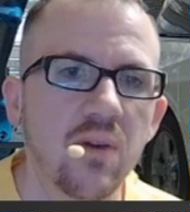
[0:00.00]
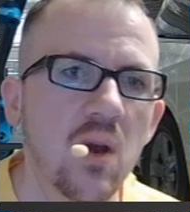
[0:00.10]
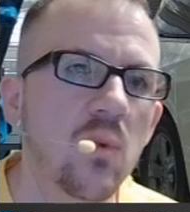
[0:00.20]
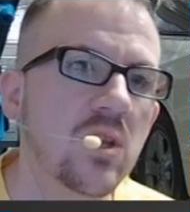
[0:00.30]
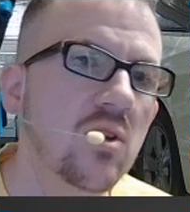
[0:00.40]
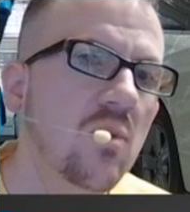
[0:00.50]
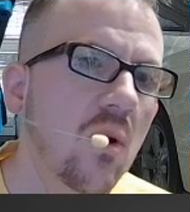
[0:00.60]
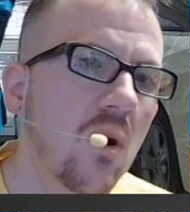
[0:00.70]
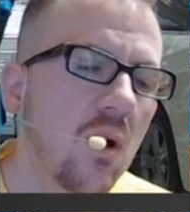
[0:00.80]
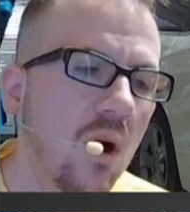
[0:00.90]
And when you
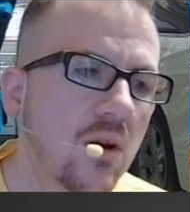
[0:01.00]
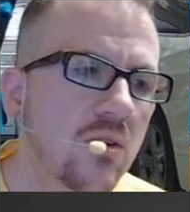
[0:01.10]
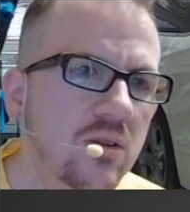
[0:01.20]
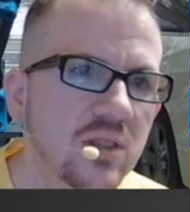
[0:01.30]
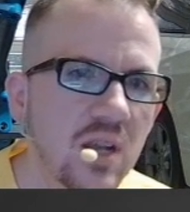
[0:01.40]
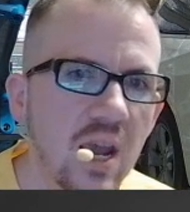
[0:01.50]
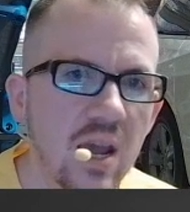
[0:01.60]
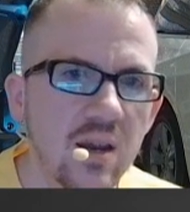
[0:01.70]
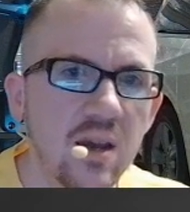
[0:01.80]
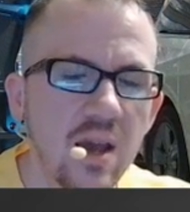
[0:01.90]
understand